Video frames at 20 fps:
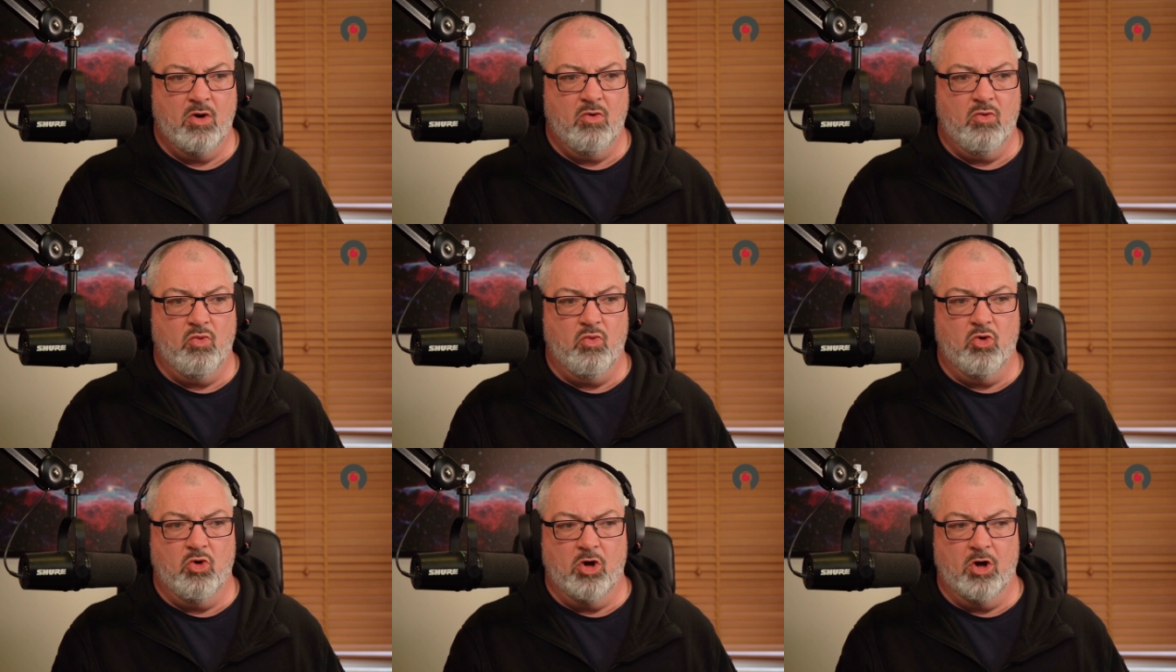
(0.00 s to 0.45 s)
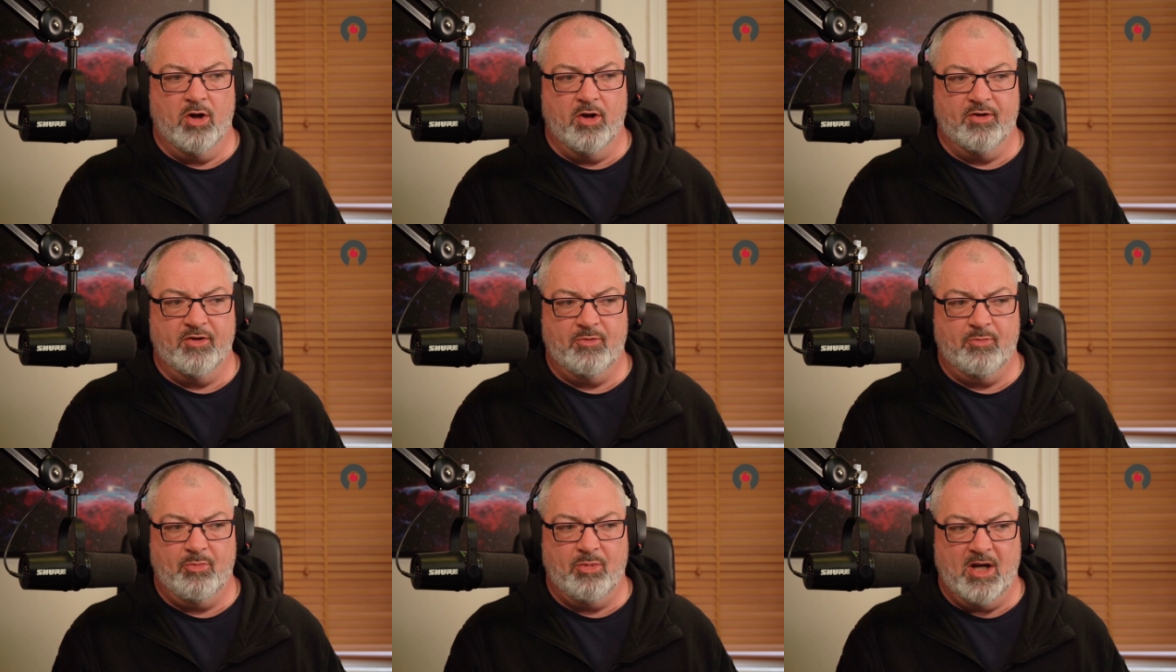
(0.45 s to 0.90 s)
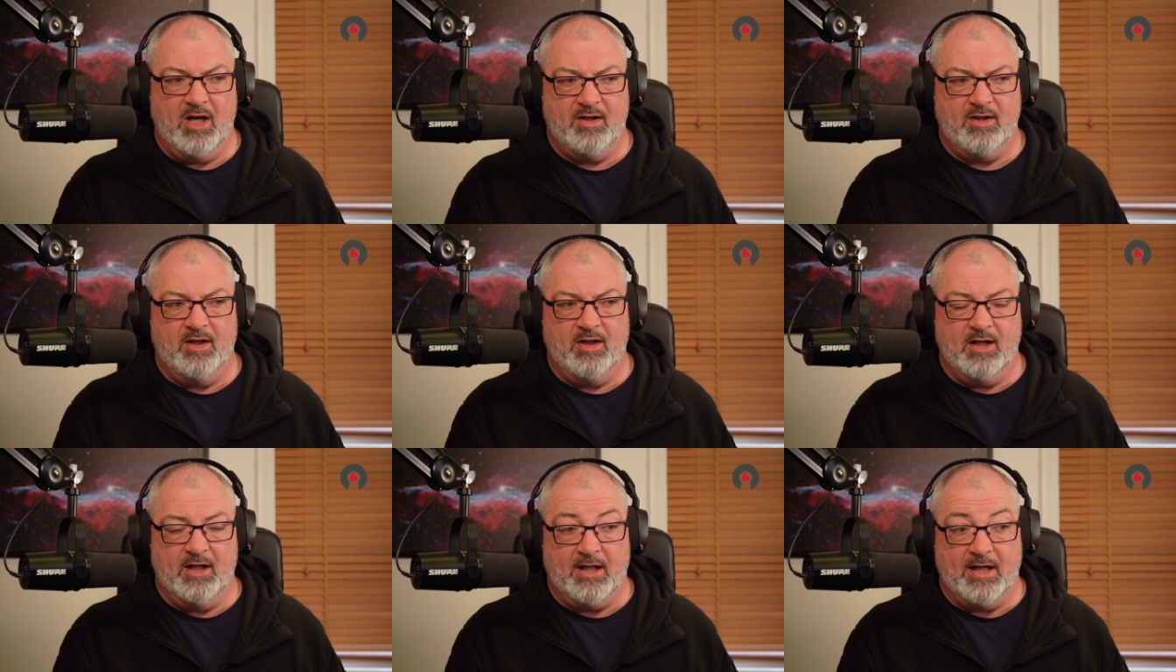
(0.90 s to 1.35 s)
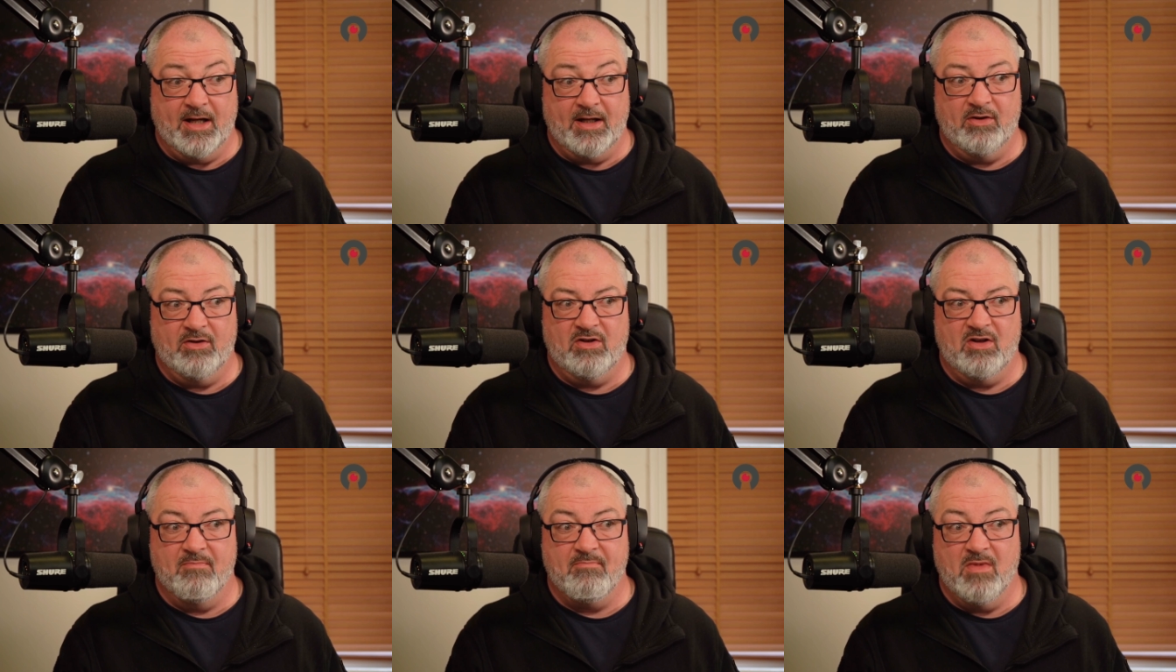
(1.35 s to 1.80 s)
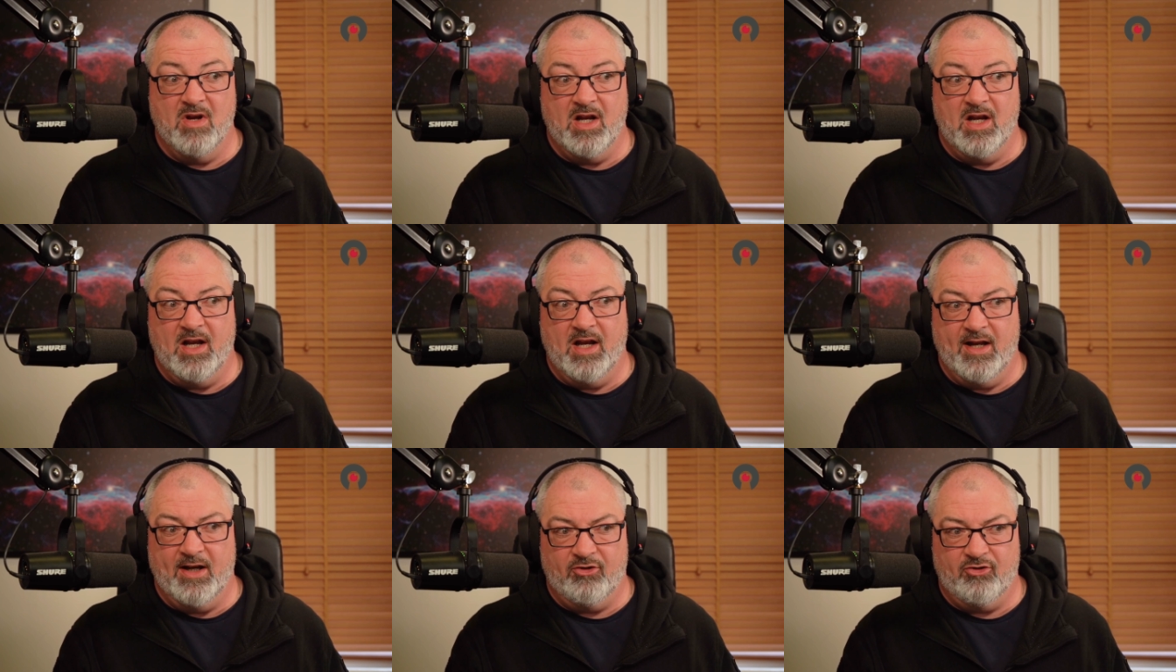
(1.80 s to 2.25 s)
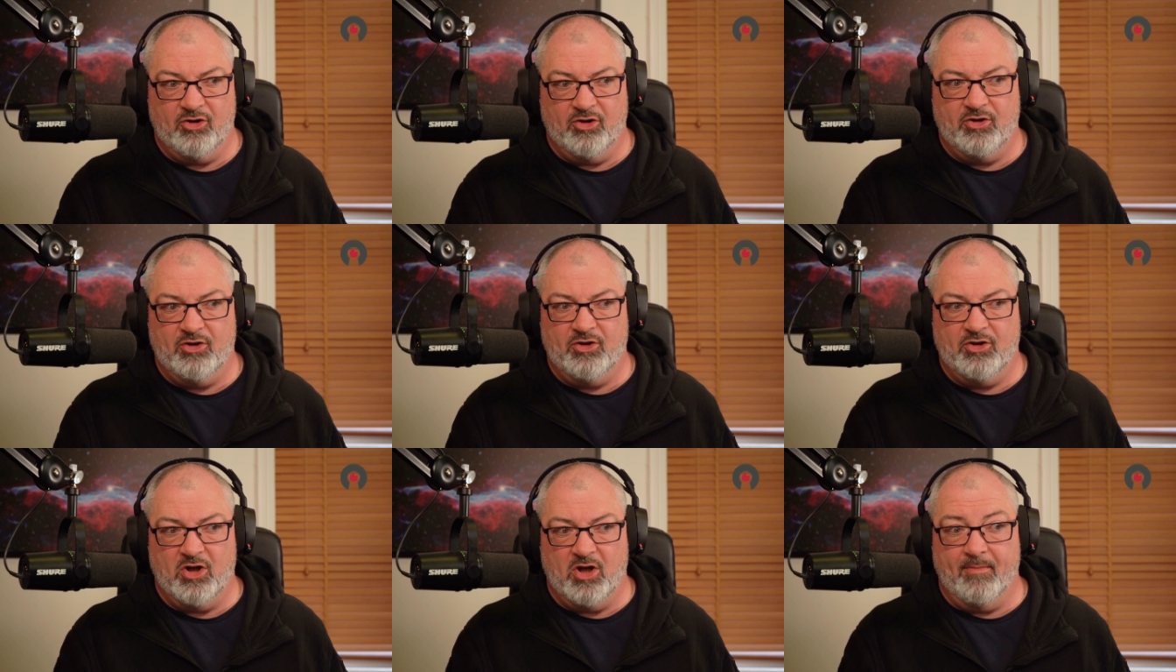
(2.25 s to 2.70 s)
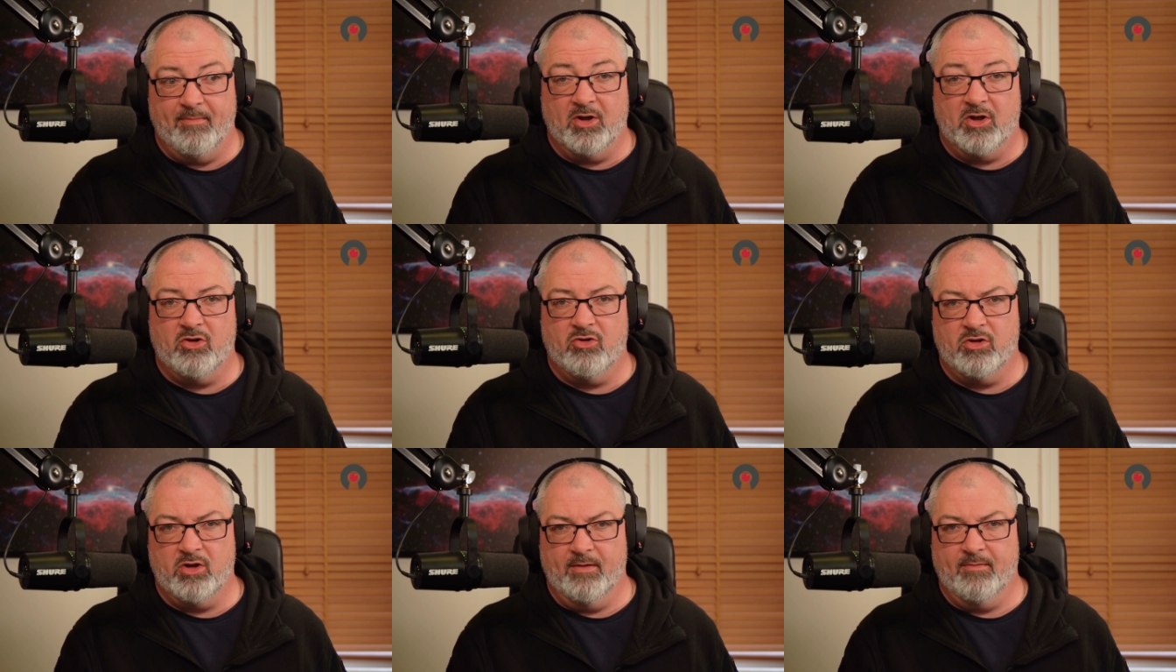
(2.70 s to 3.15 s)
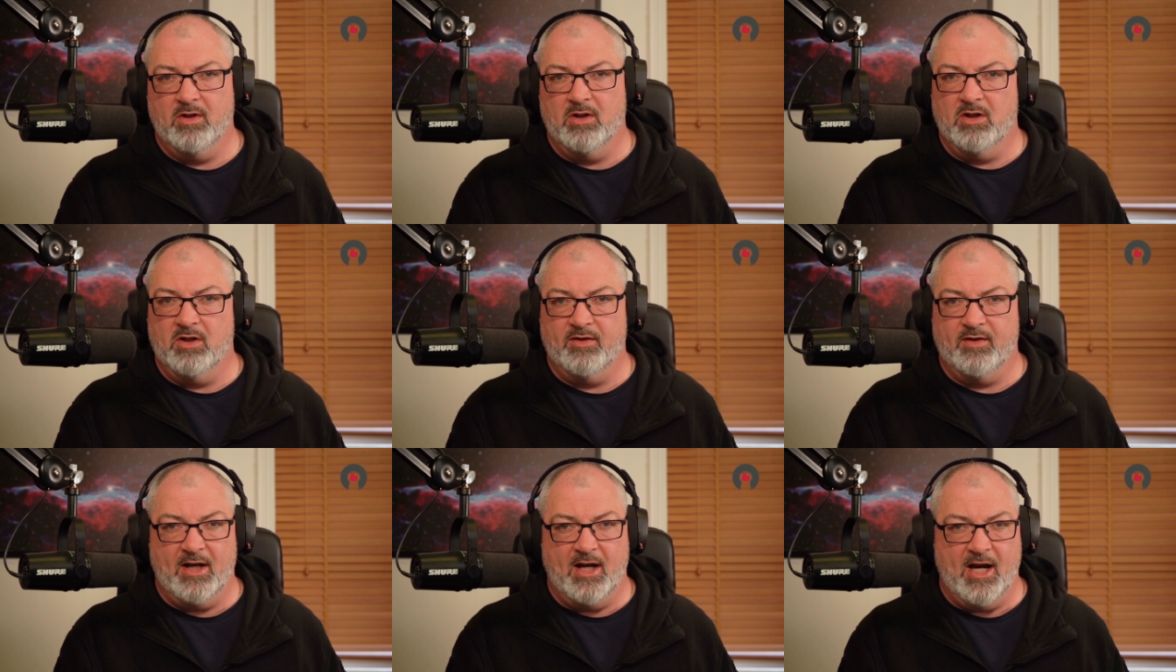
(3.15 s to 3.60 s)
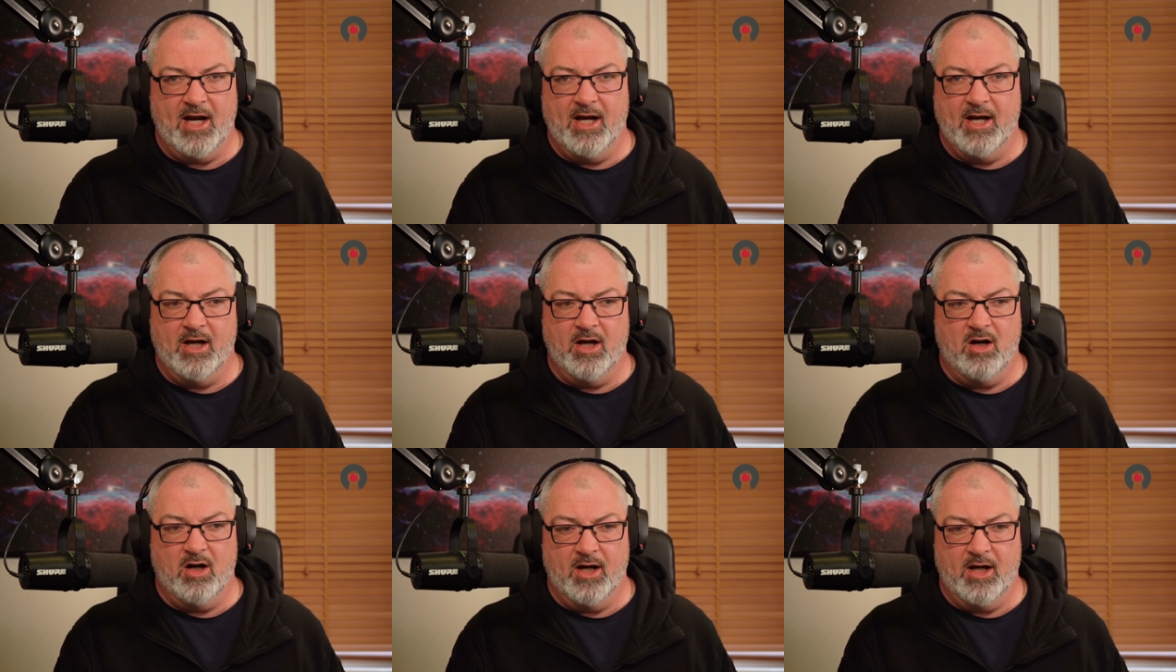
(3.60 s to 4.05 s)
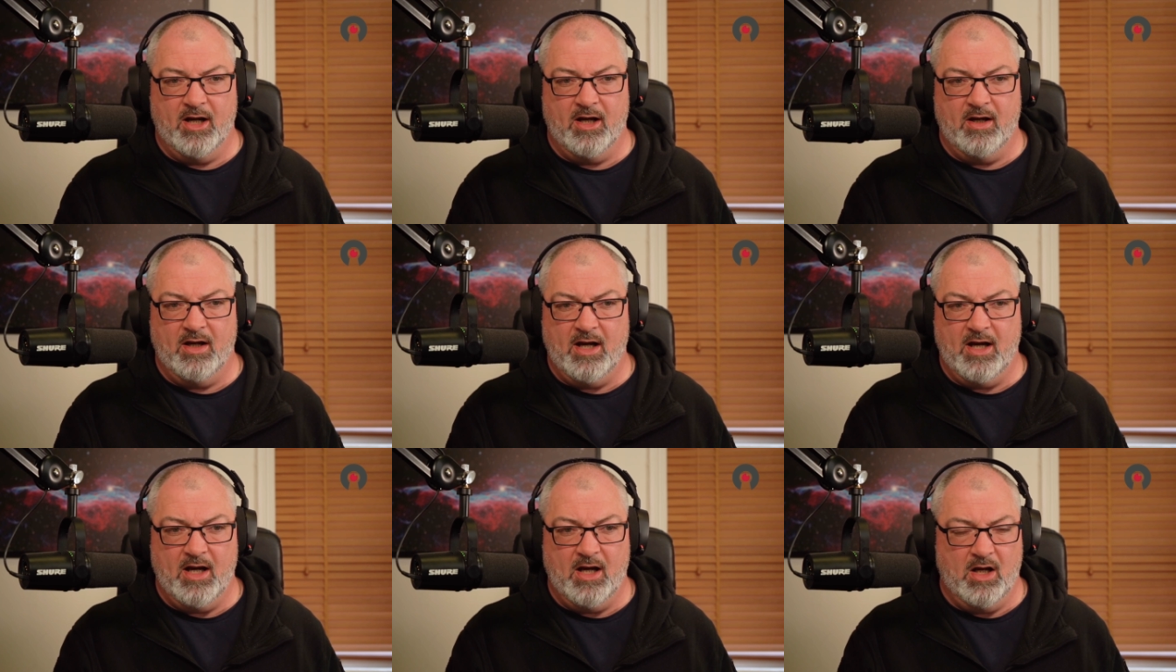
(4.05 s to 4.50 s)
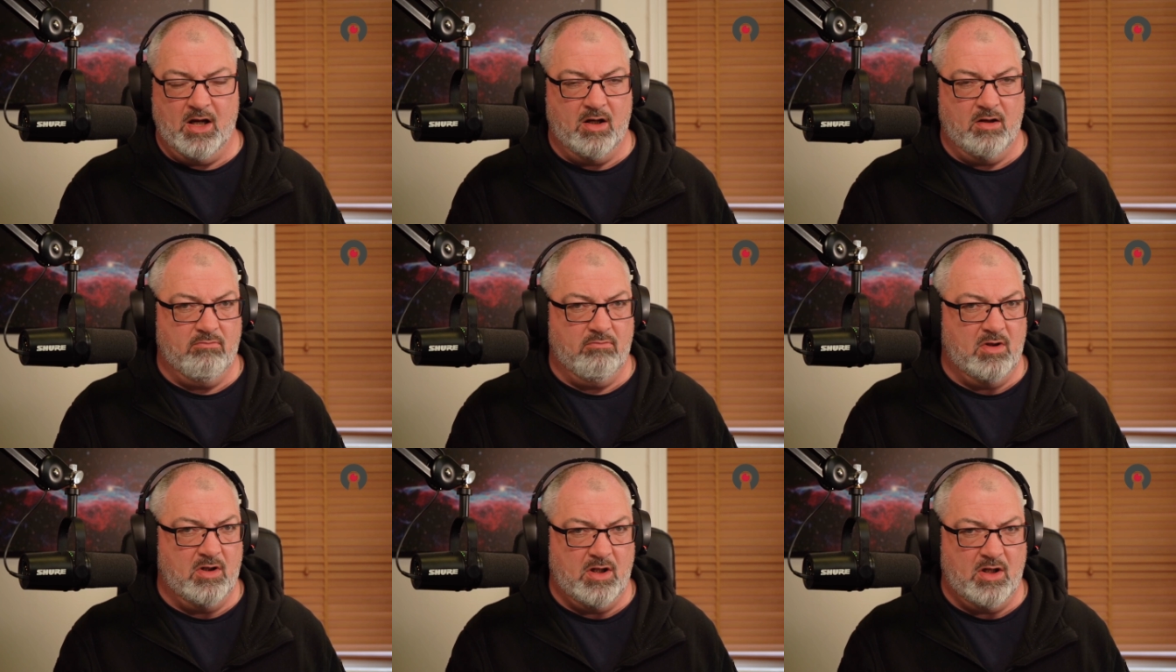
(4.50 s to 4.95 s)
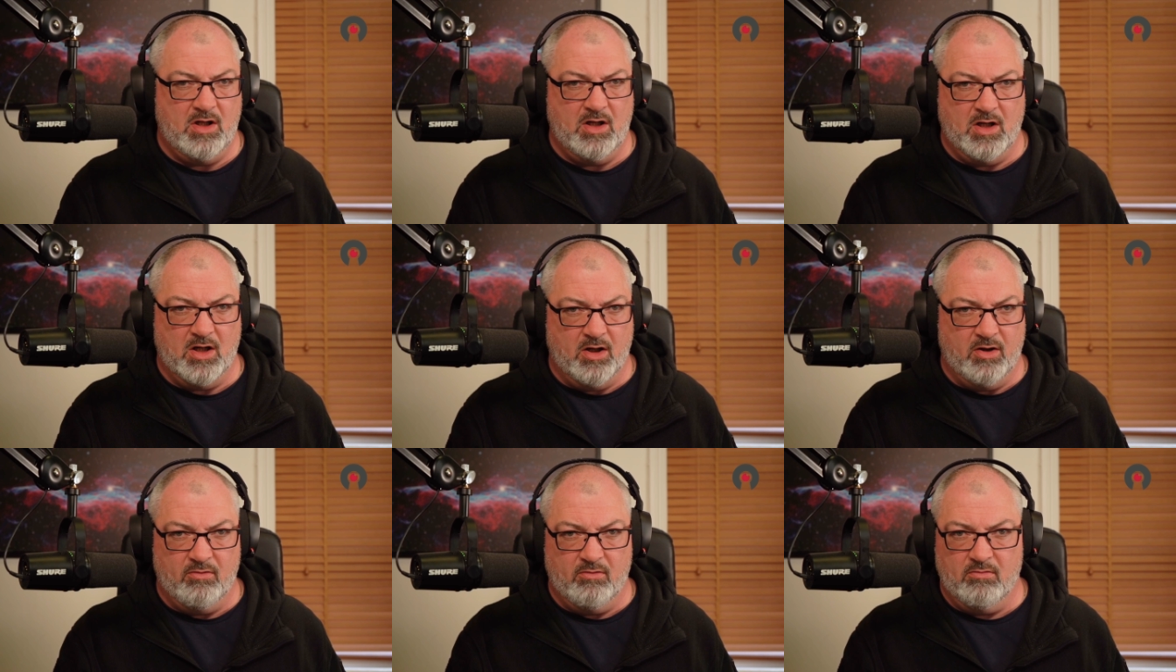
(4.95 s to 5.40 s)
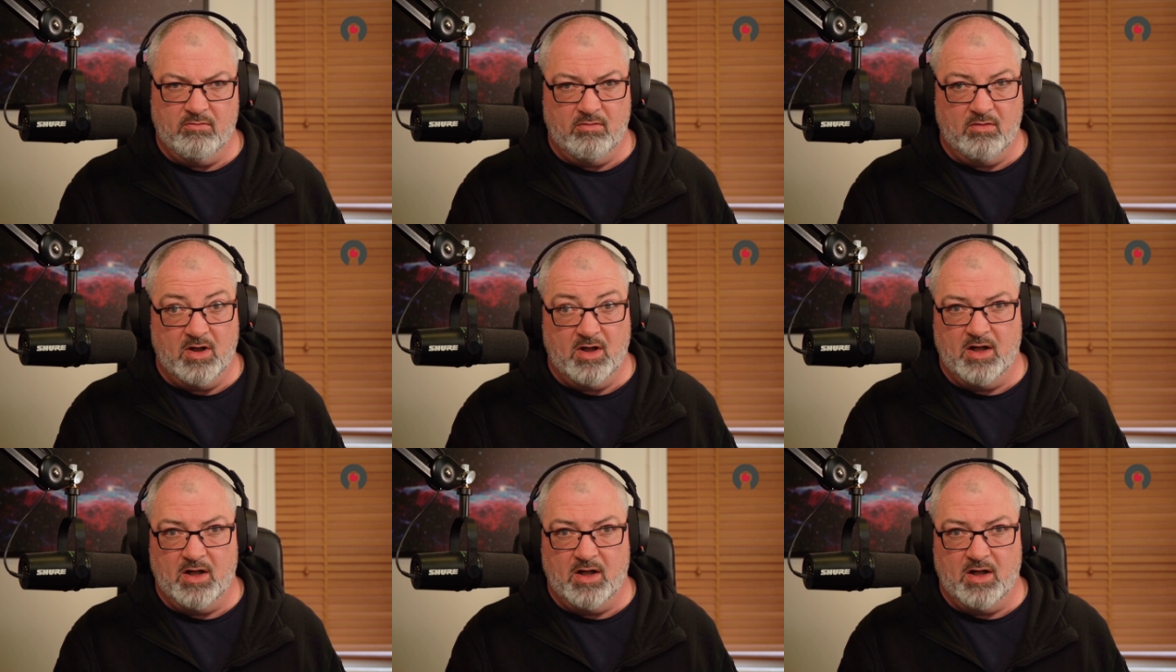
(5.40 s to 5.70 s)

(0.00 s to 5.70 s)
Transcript: was pitted against a malicious cybercriminal's A I in, you know,